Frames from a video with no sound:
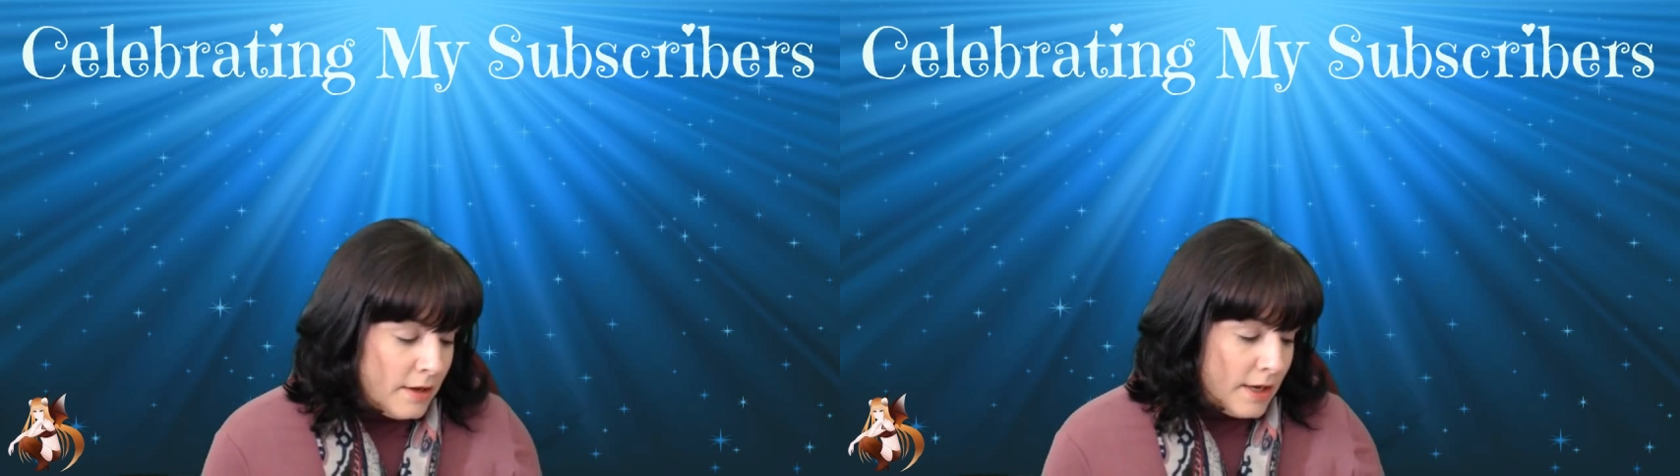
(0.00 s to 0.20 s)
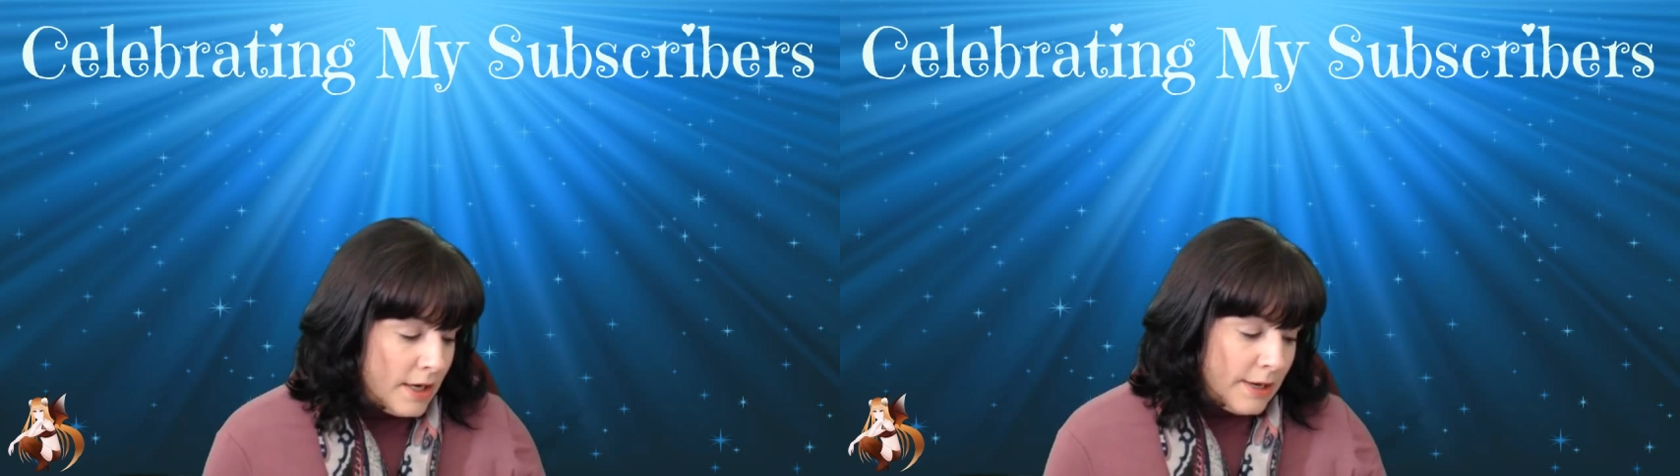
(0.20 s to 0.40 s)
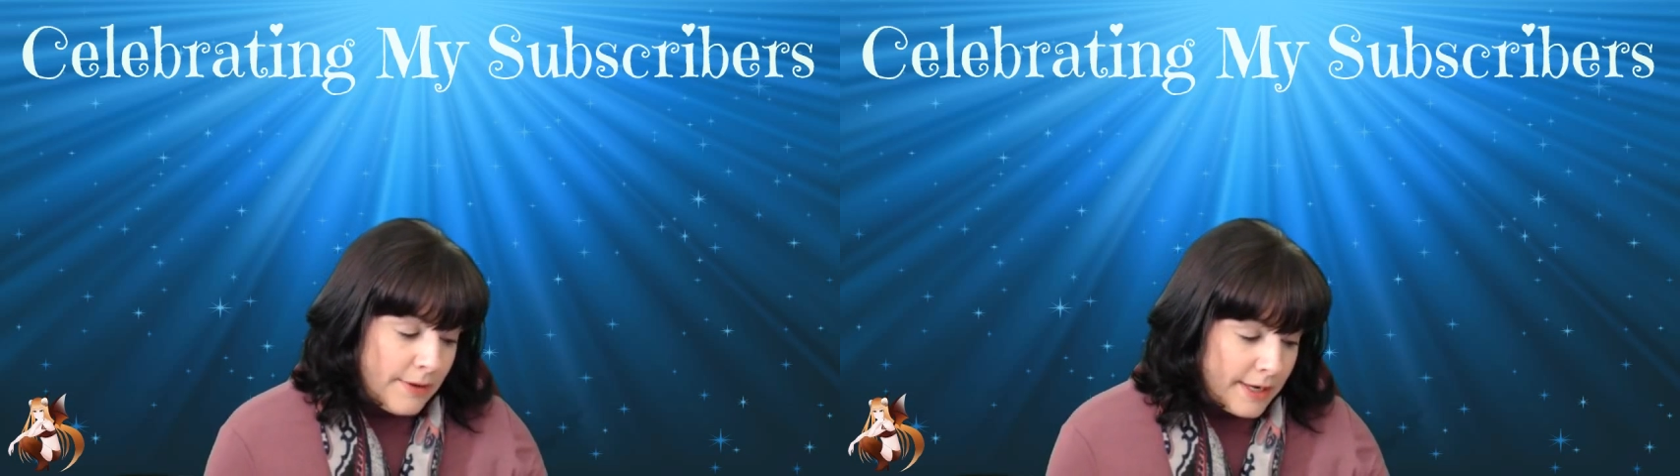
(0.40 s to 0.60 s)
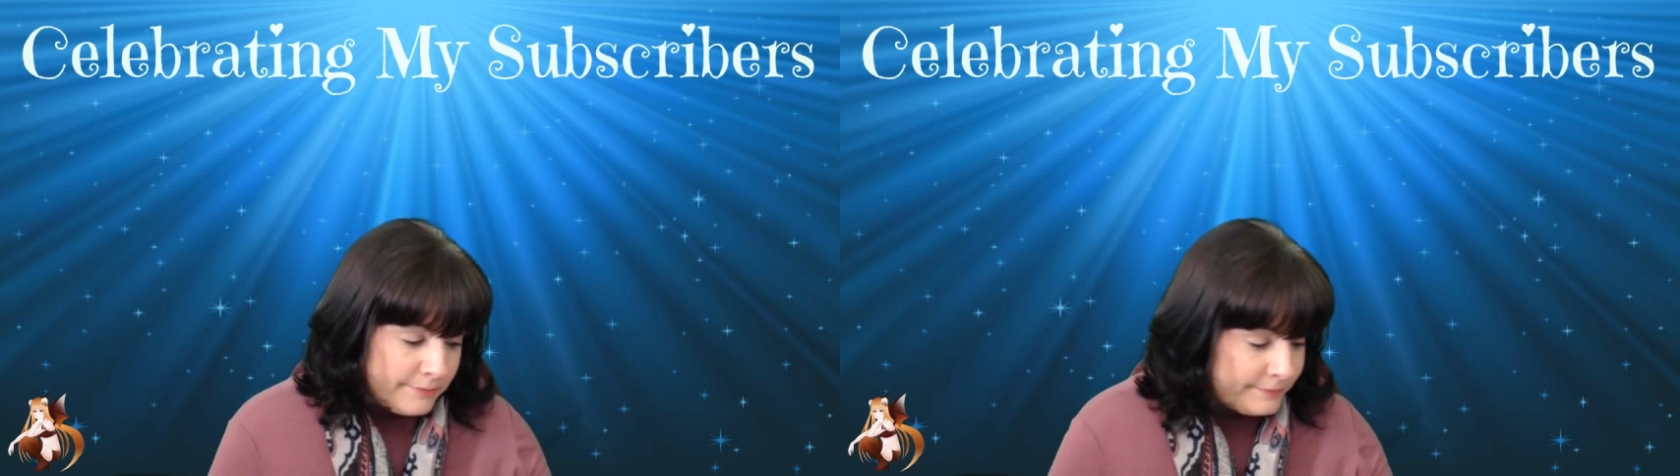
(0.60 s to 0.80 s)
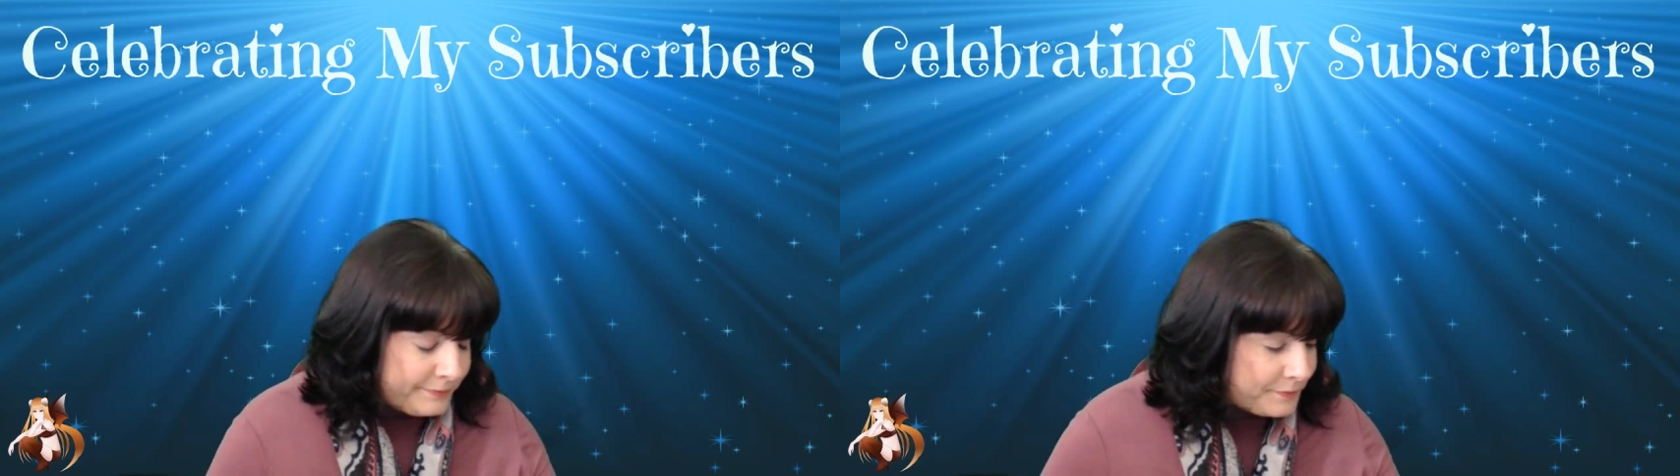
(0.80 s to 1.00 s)
Anyway,
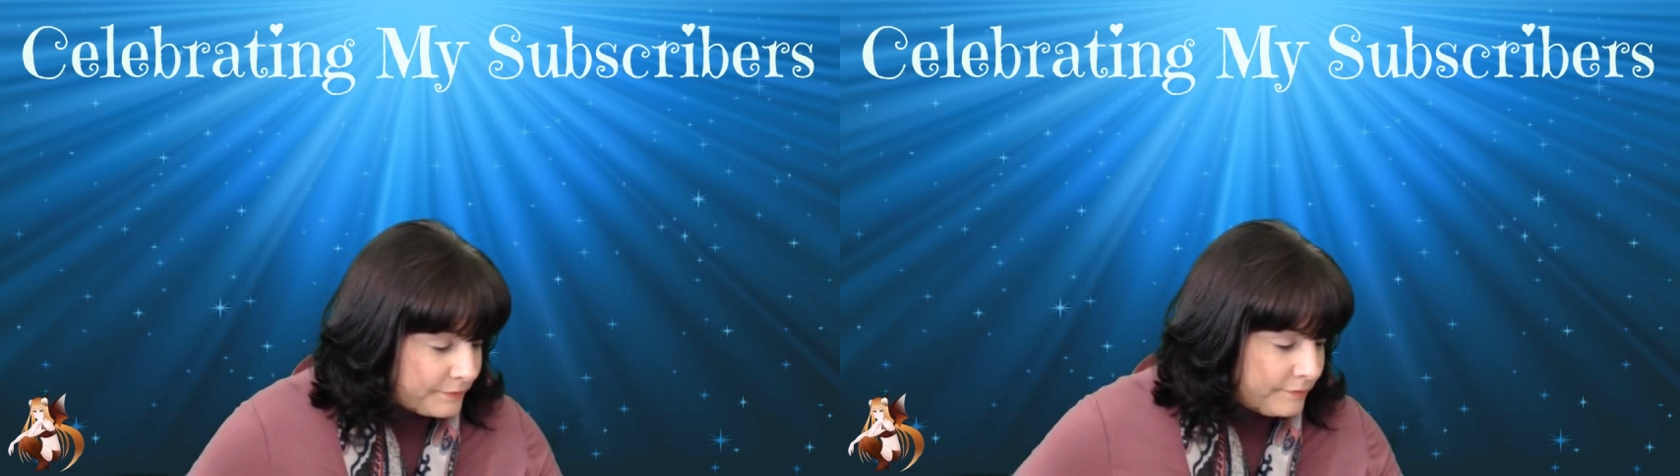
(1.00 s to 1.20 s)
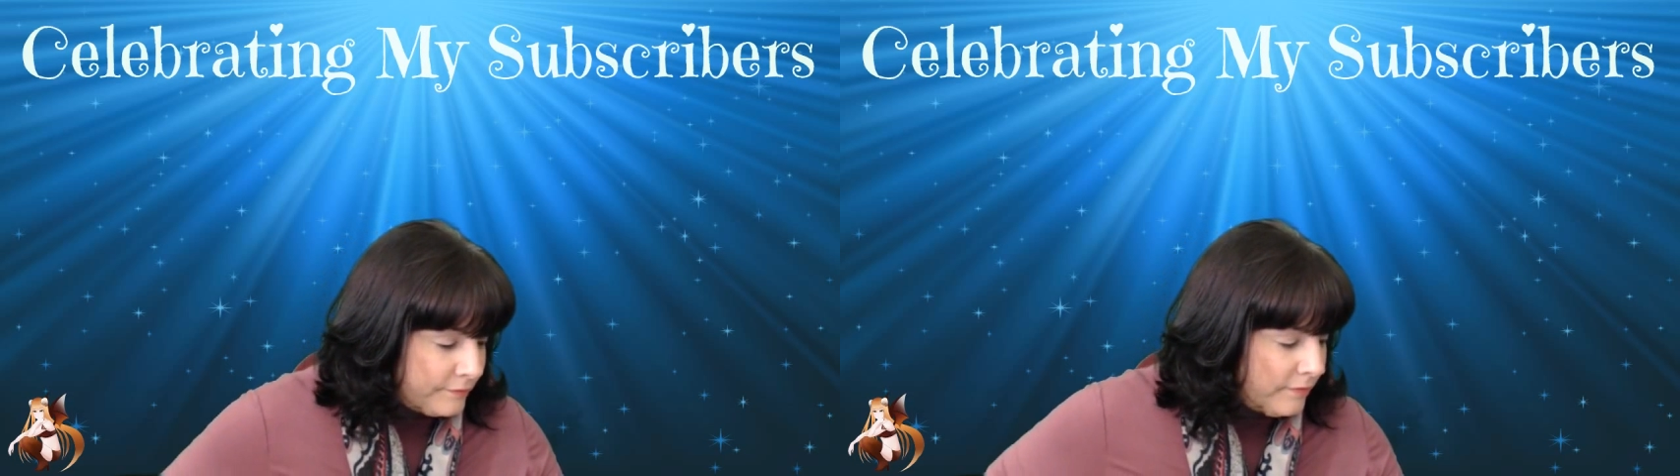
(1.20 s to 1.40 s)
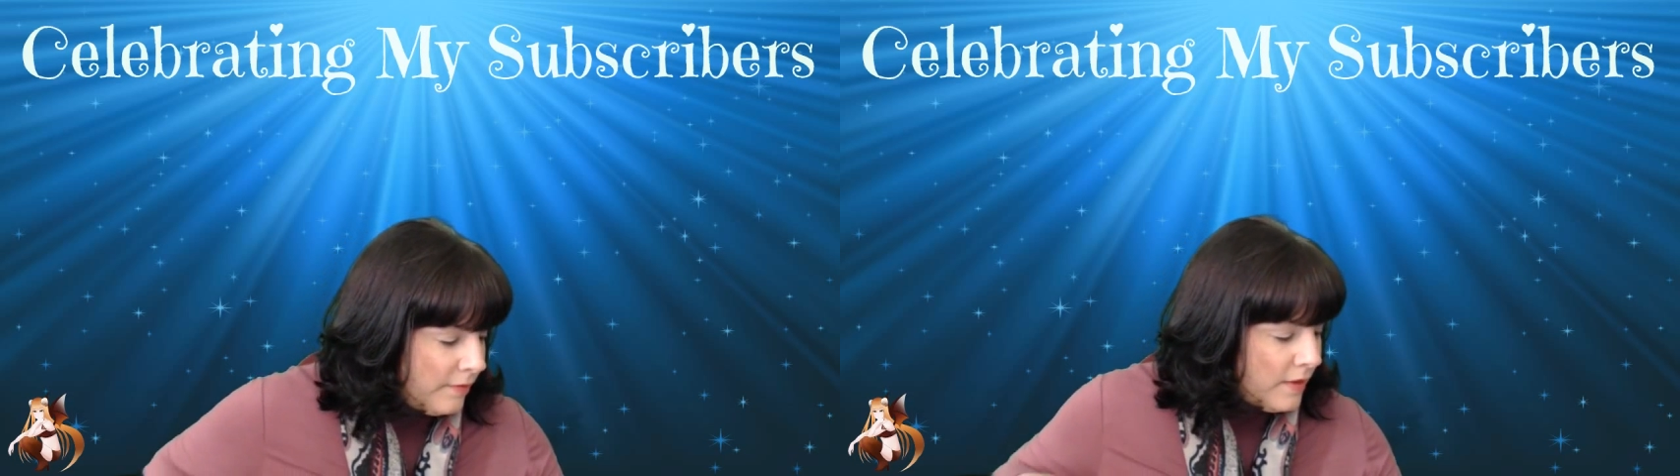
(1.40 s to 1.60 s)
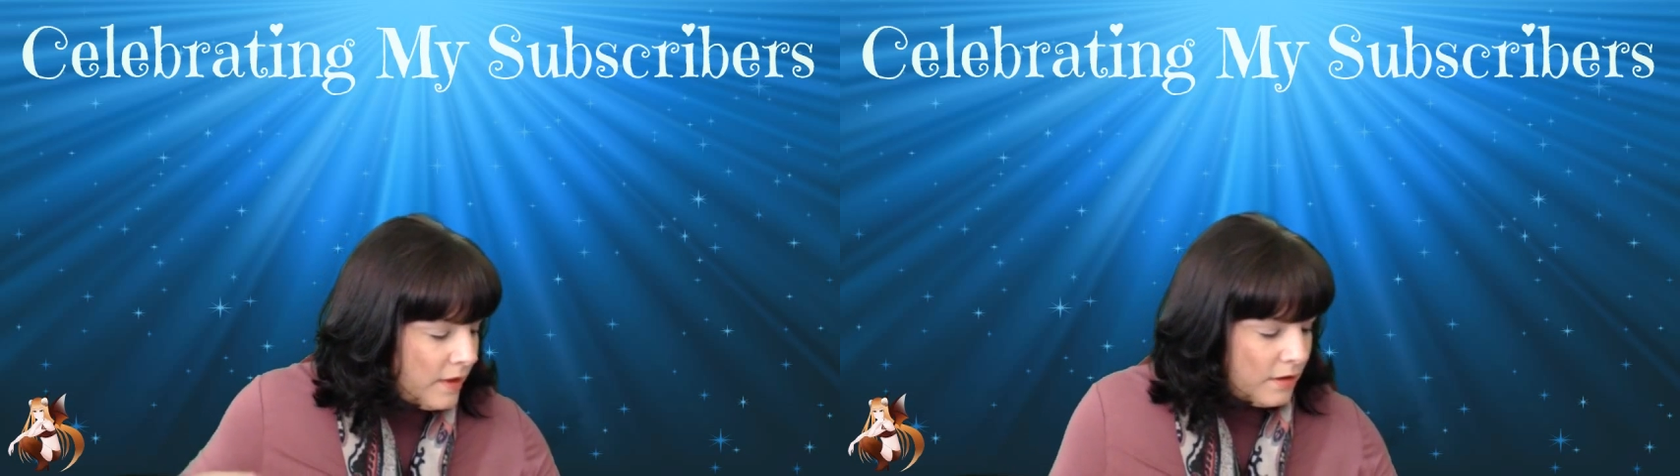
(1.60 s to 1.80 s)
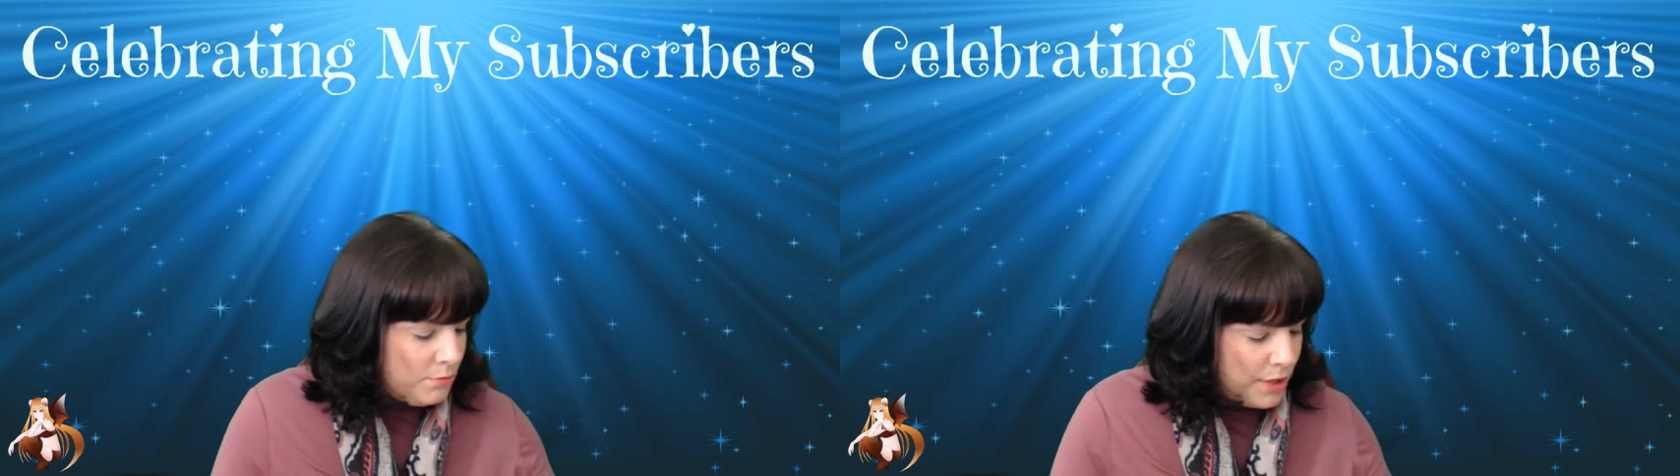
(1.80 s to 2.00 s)

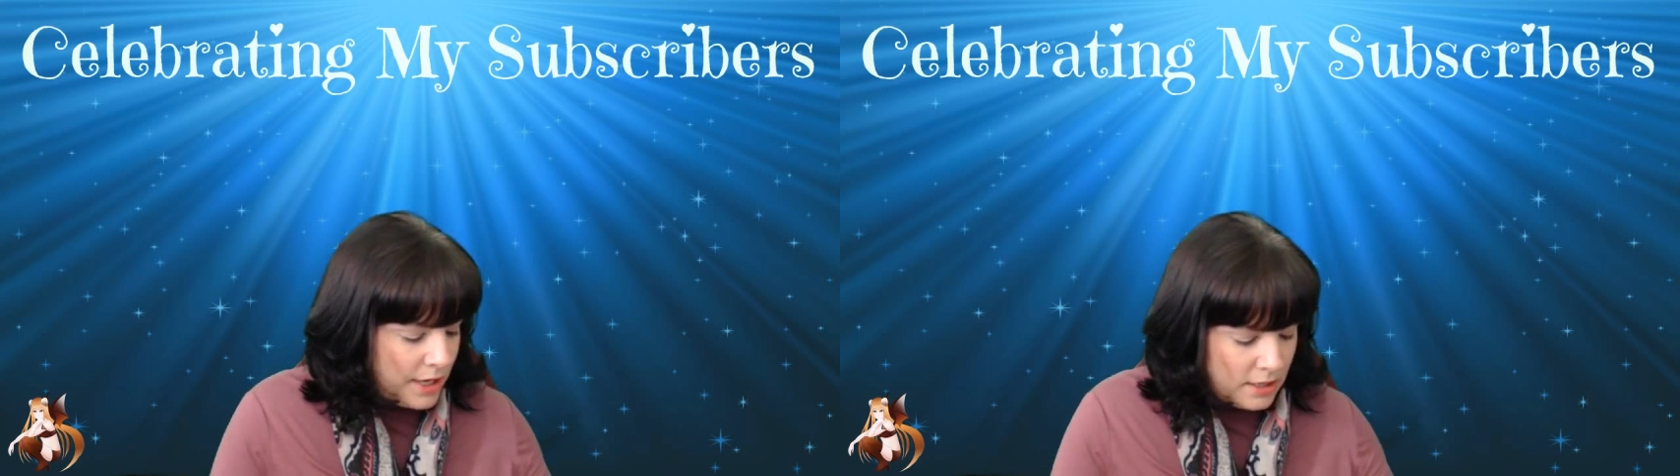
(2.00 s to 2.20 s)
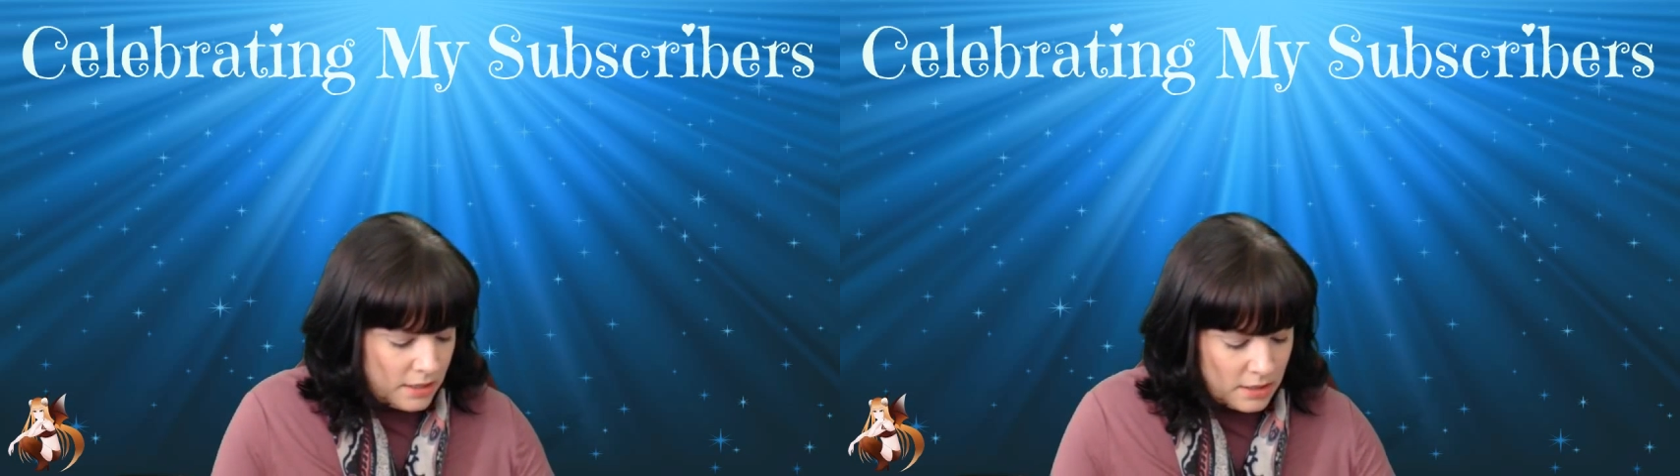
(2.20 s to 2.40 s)
but